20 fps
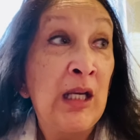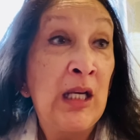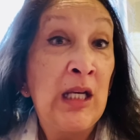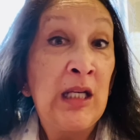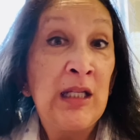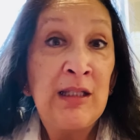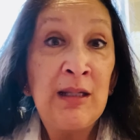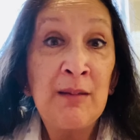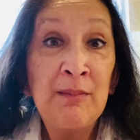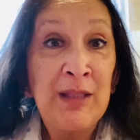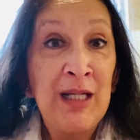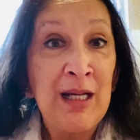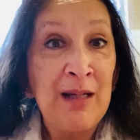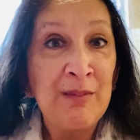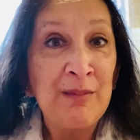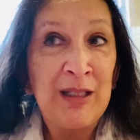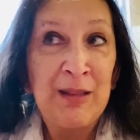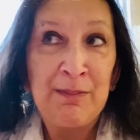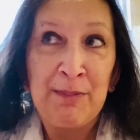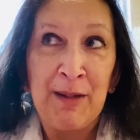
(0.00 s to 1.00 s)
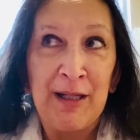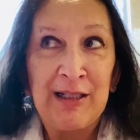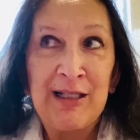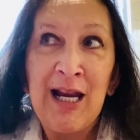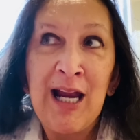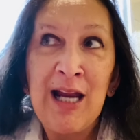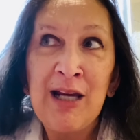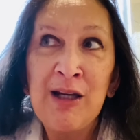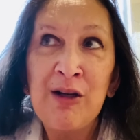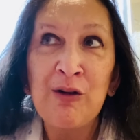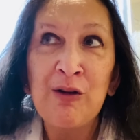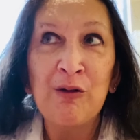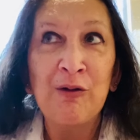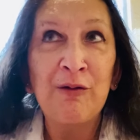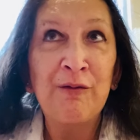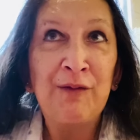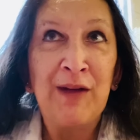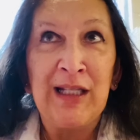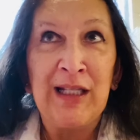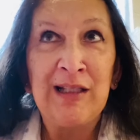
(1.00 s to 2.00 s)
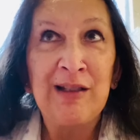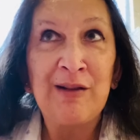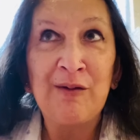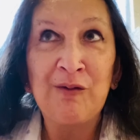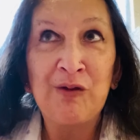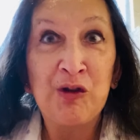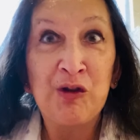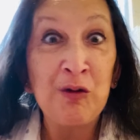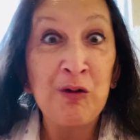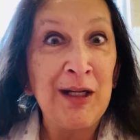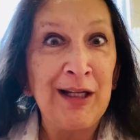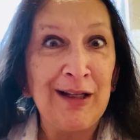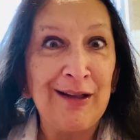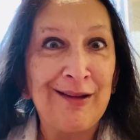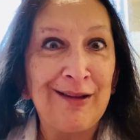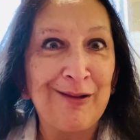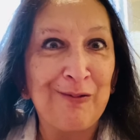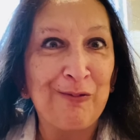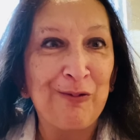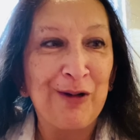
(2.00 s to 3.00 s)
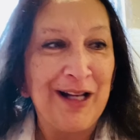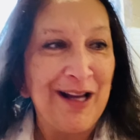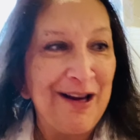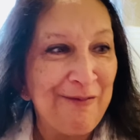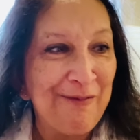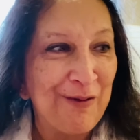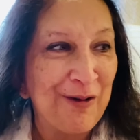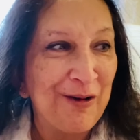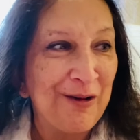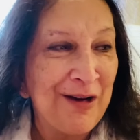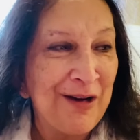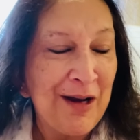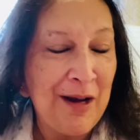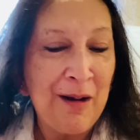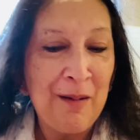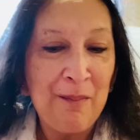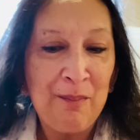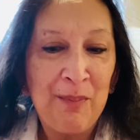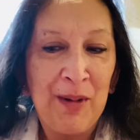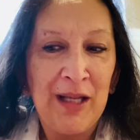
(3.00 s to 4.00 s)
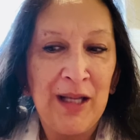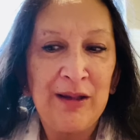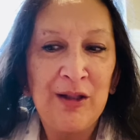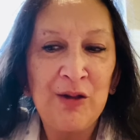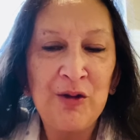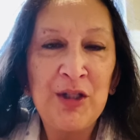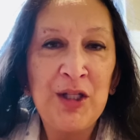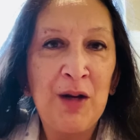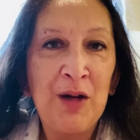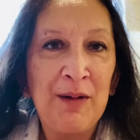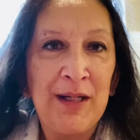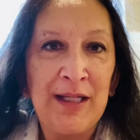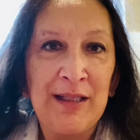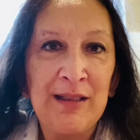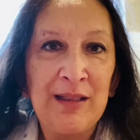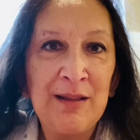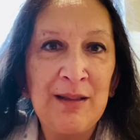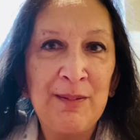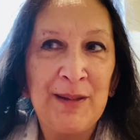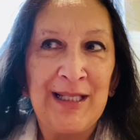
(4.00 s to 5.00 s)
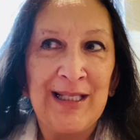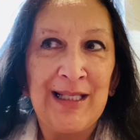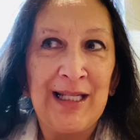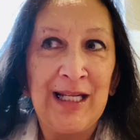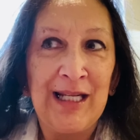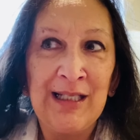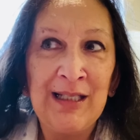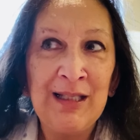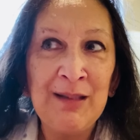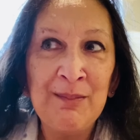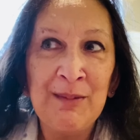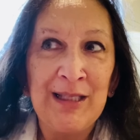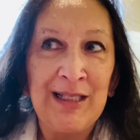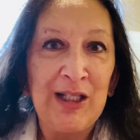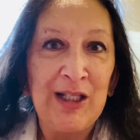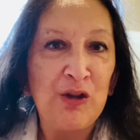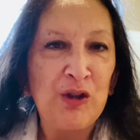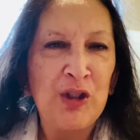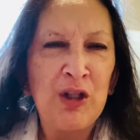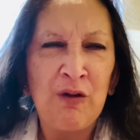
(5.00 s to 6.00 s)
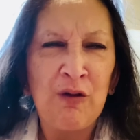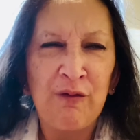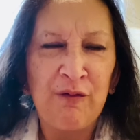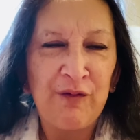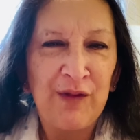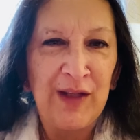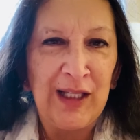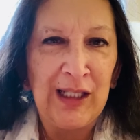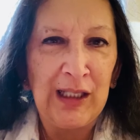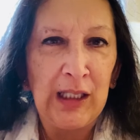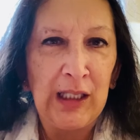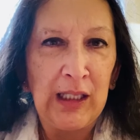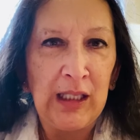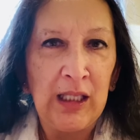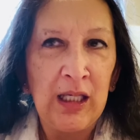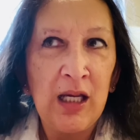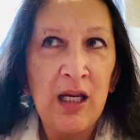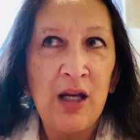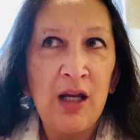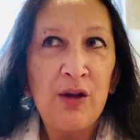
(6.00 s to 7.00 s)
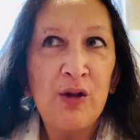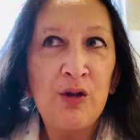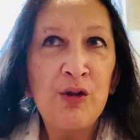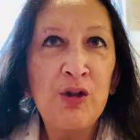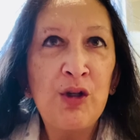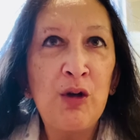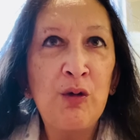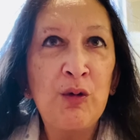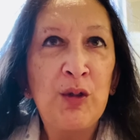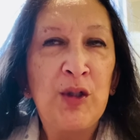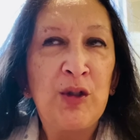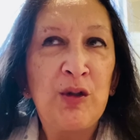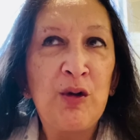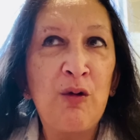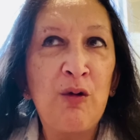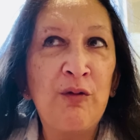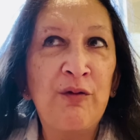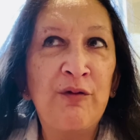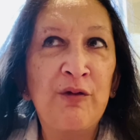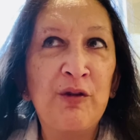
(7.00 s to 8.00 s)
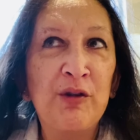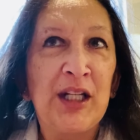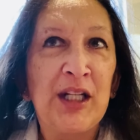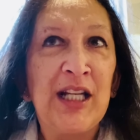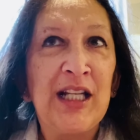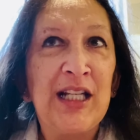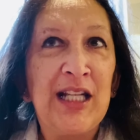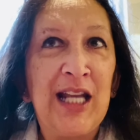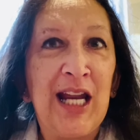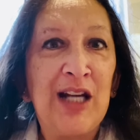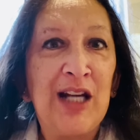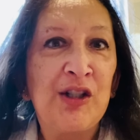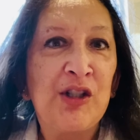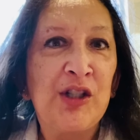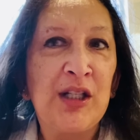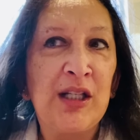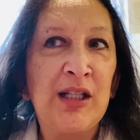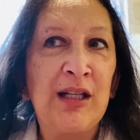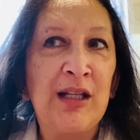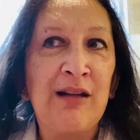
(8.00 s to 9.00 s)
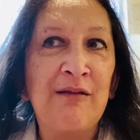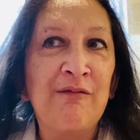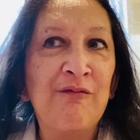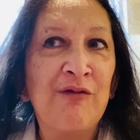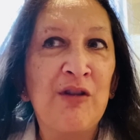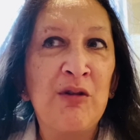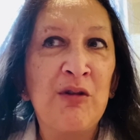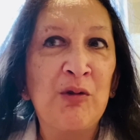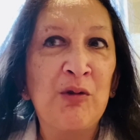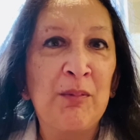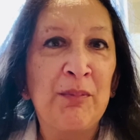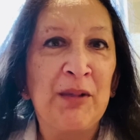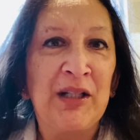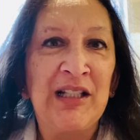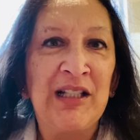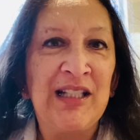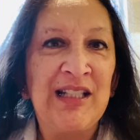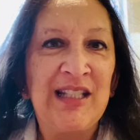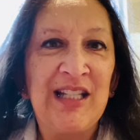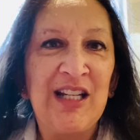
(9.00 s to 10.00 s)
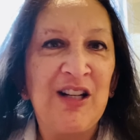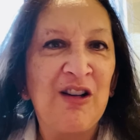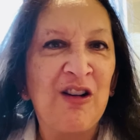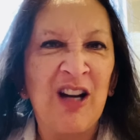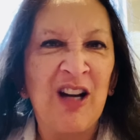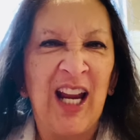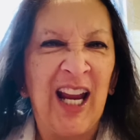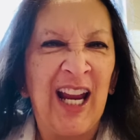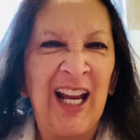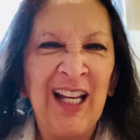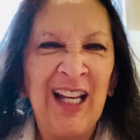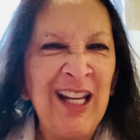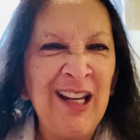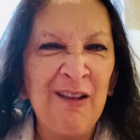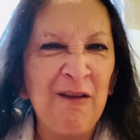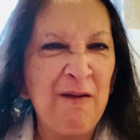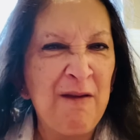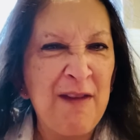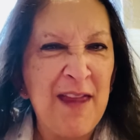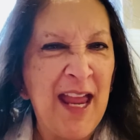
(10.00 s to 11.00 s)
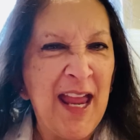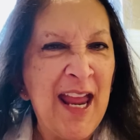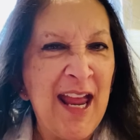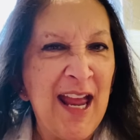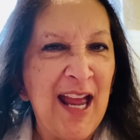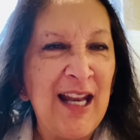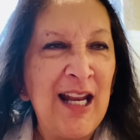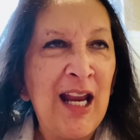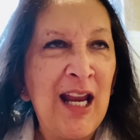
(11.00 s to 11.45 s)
sometimes spectacular feats of strength or whatever, but there's no intimacy, there's no feeling, there's no soulful connection and vulnerability or any of that.